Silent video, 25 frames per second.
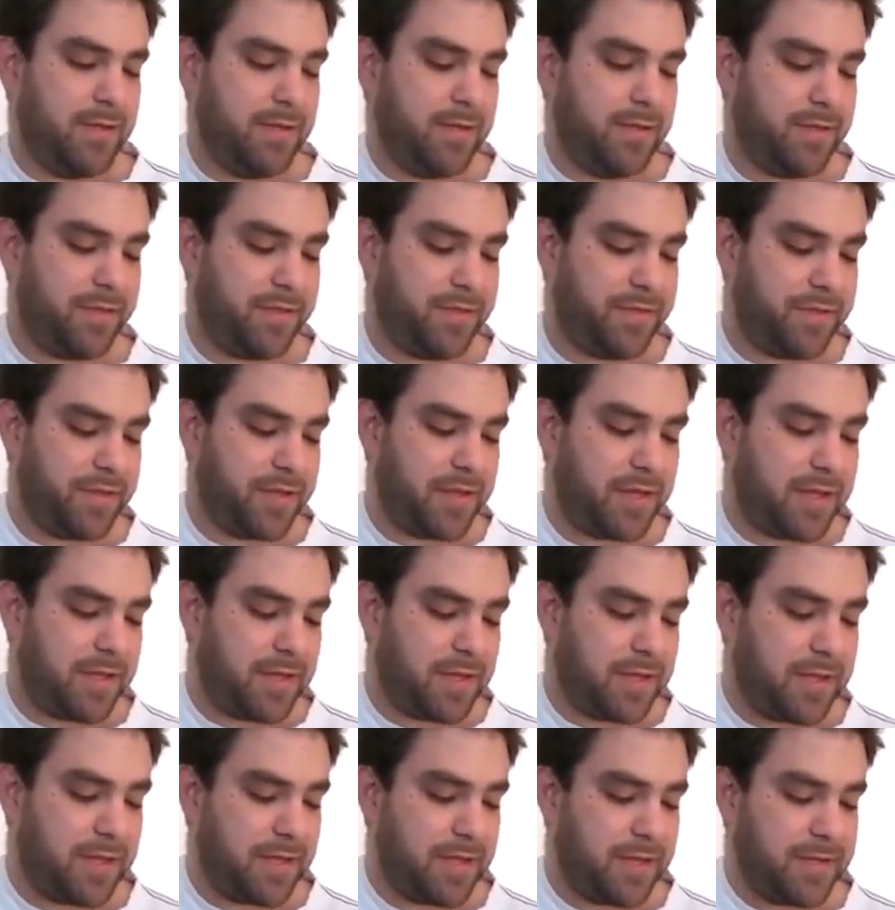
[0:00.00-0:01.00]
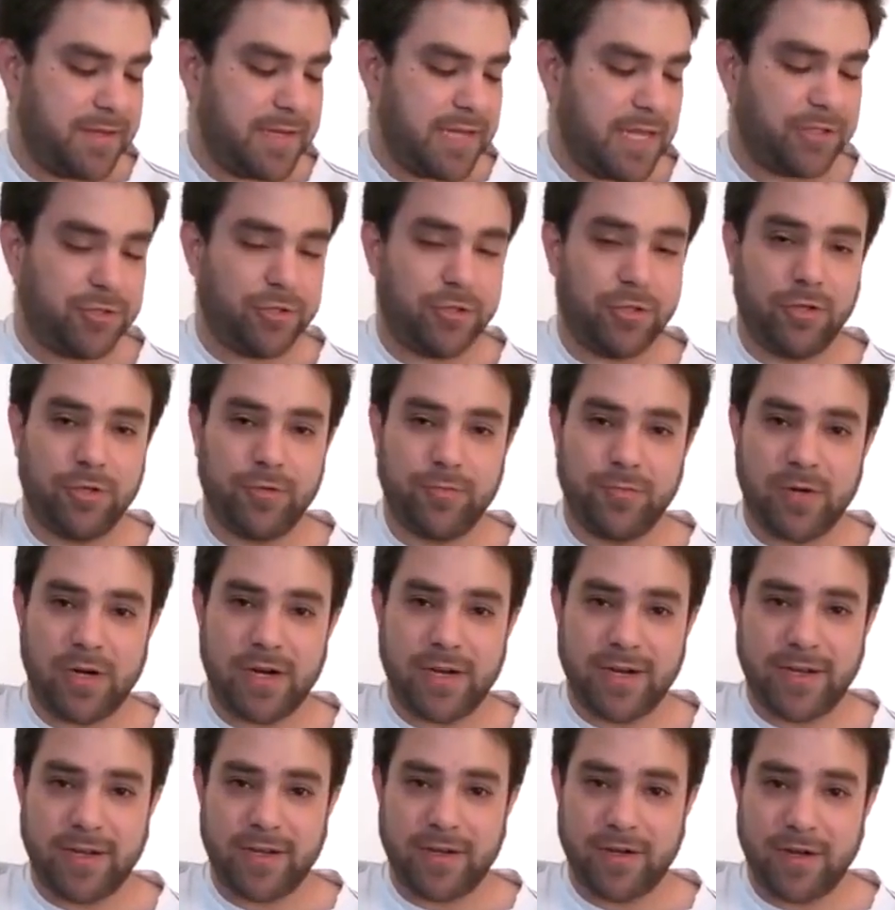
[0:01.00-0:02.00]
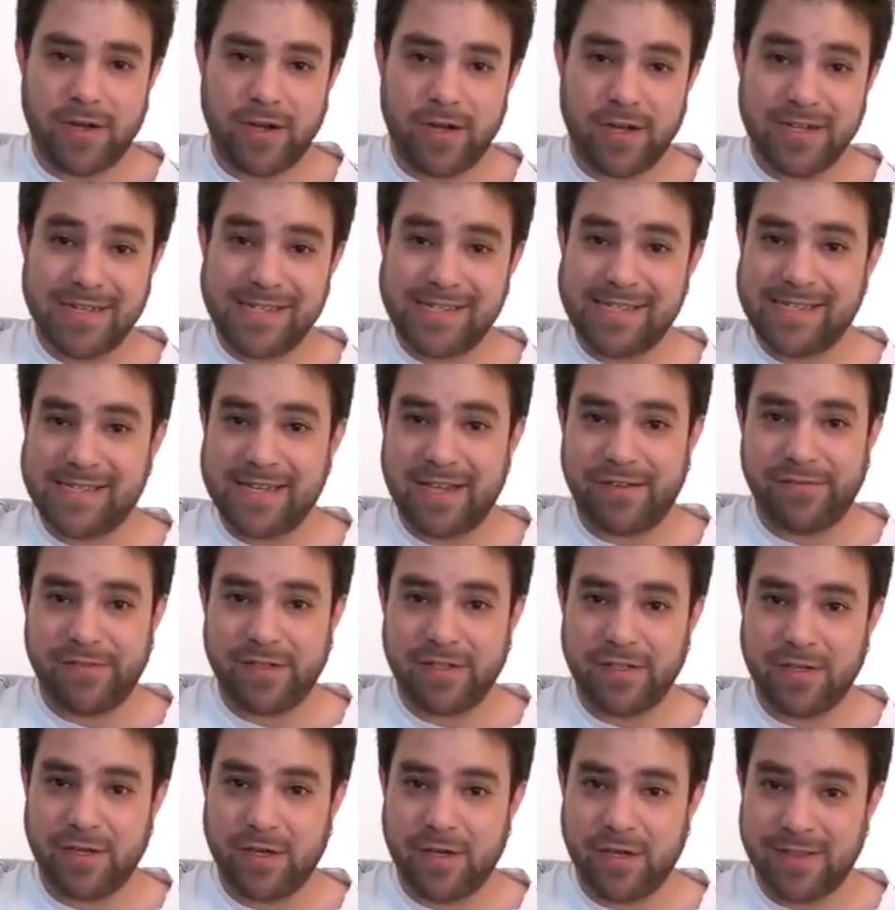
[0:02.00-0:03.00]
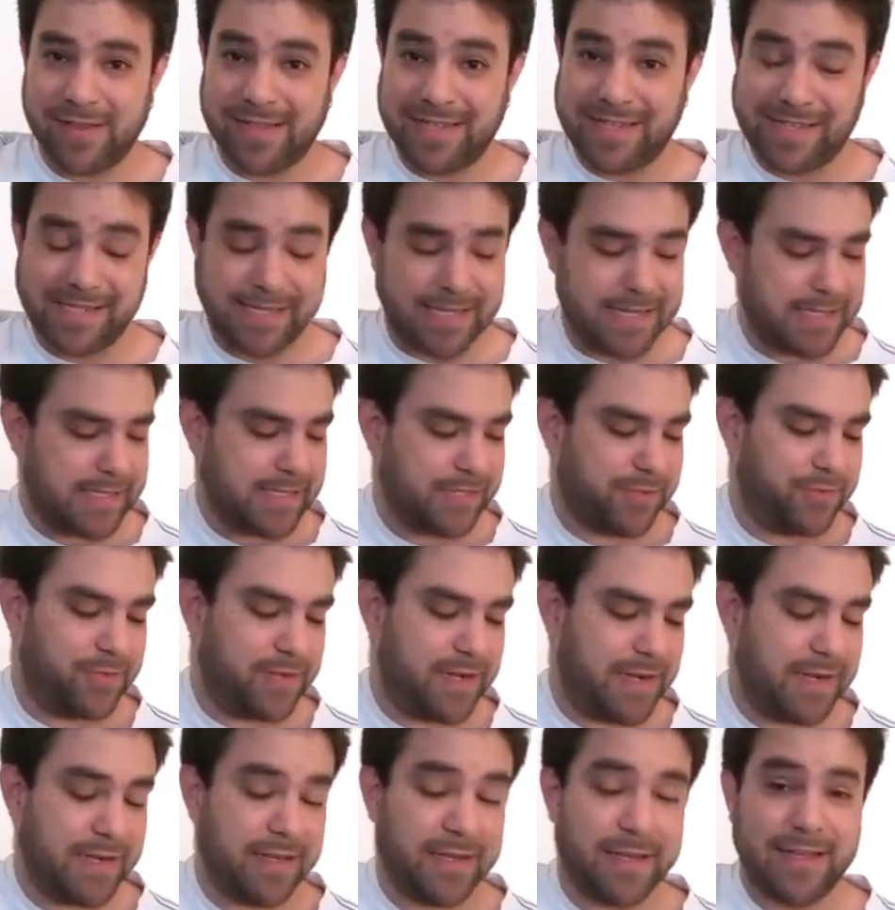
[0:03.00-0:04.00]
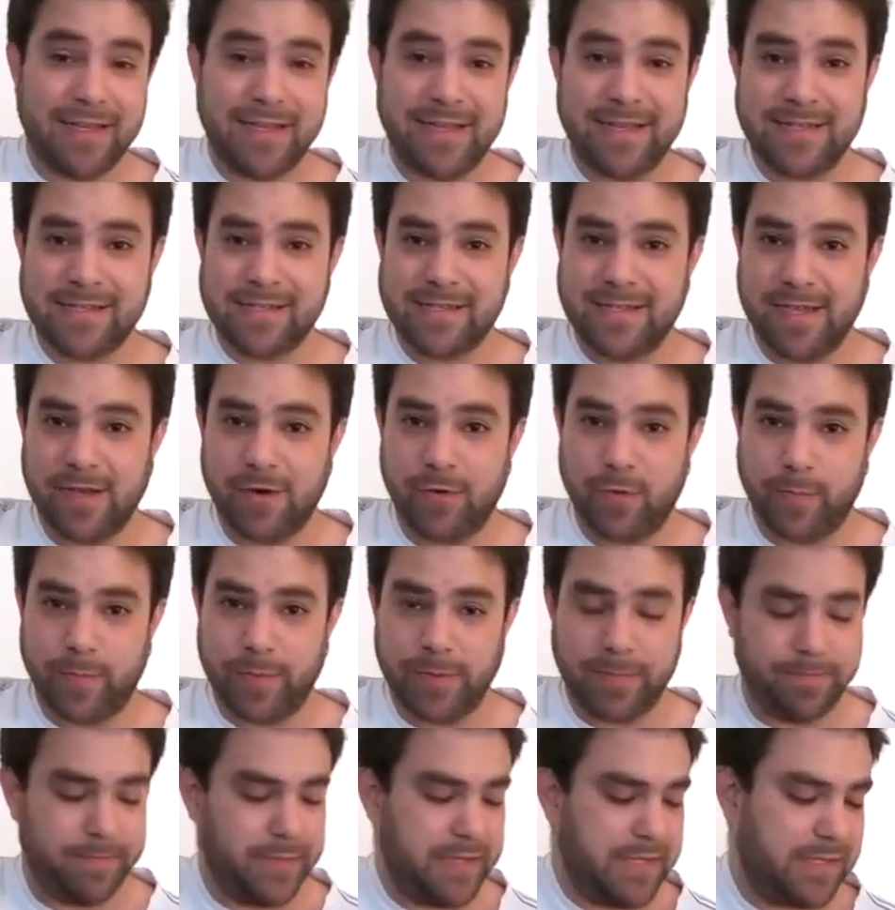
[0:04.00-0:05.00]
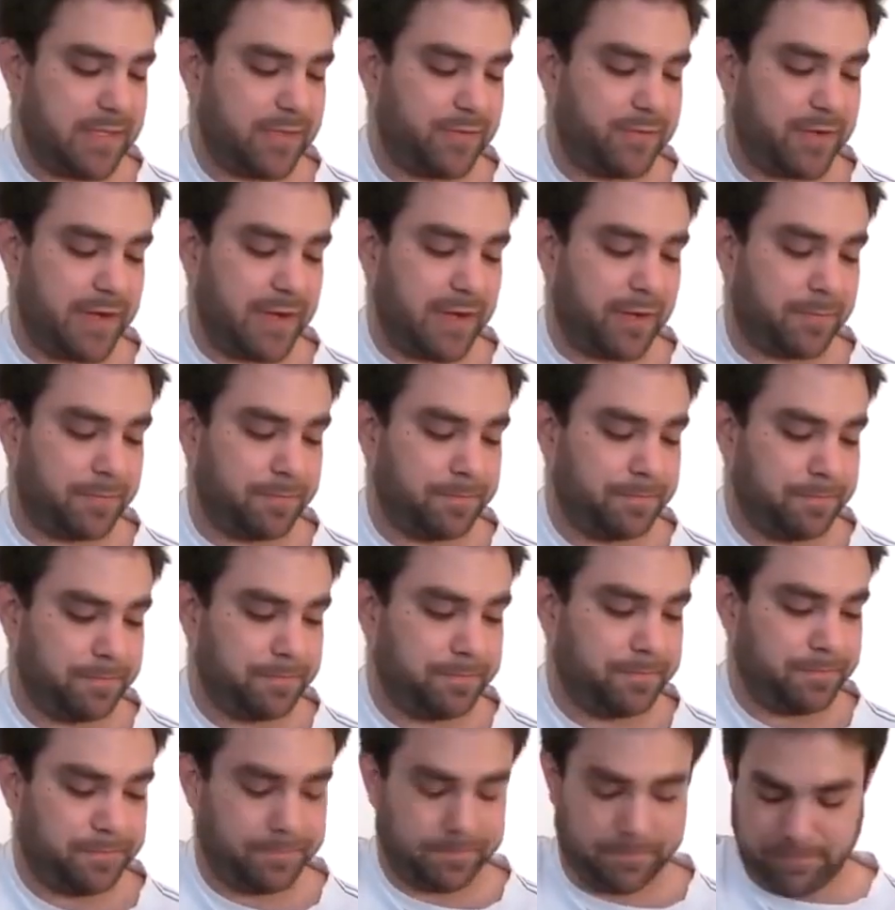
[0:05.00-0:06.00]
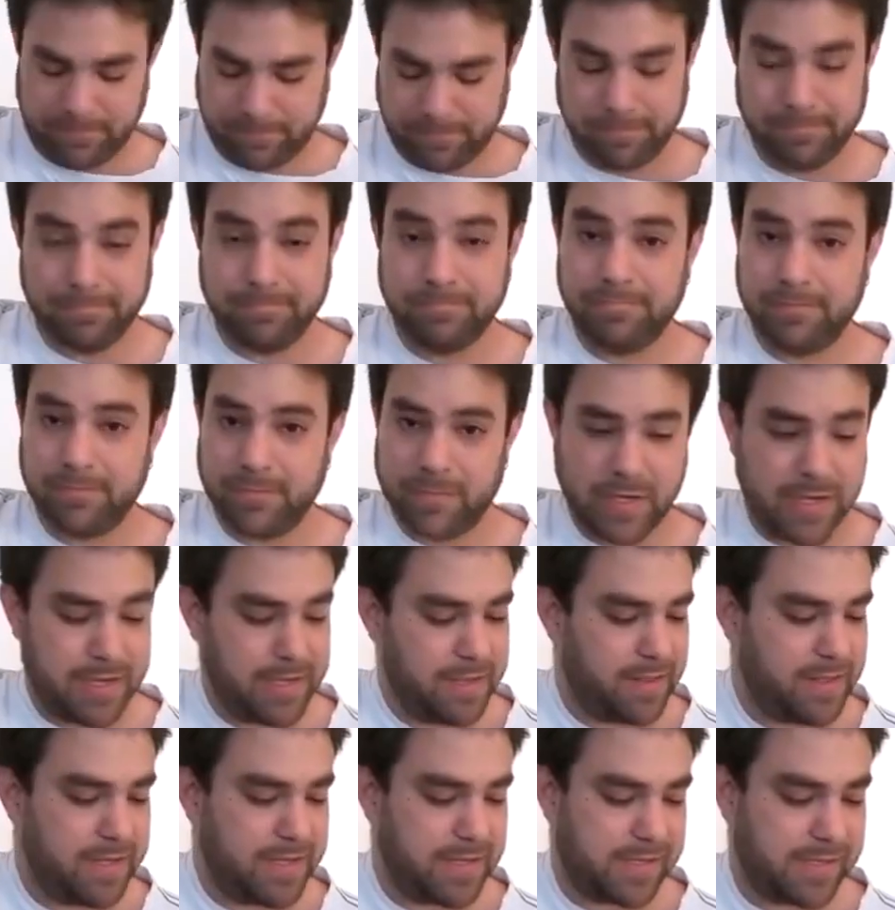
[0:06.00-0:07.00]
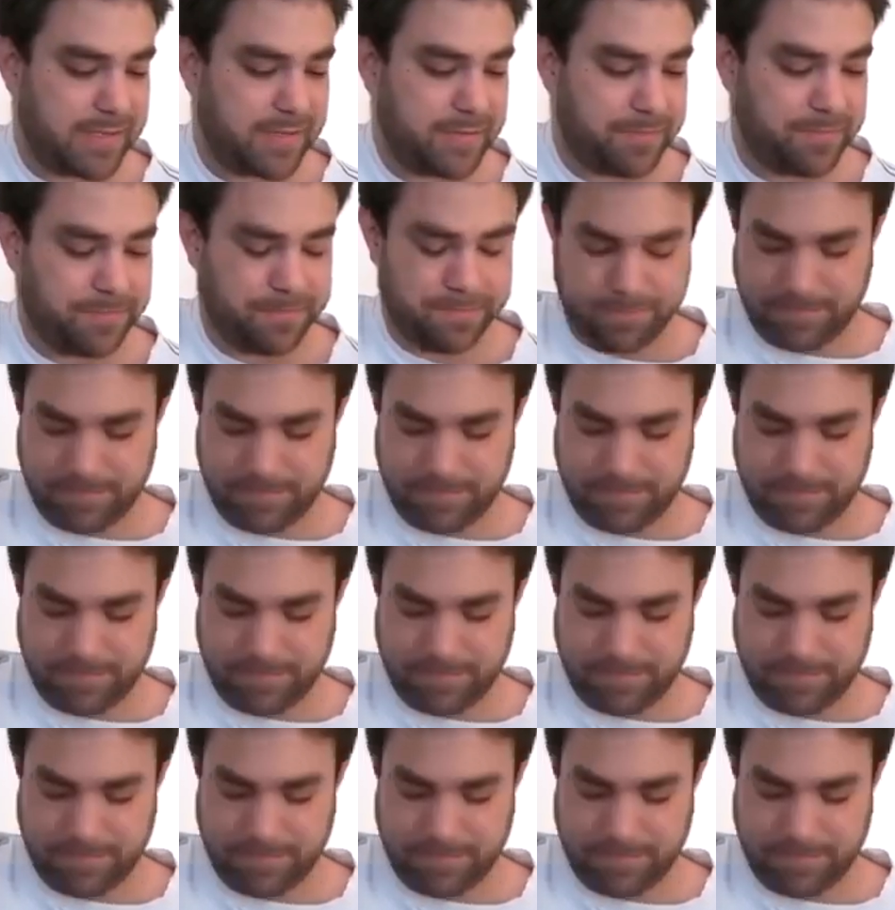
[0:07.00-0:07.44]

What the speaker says: The natural harmonic on 7 on the 6th string is the open B string. Okay, this.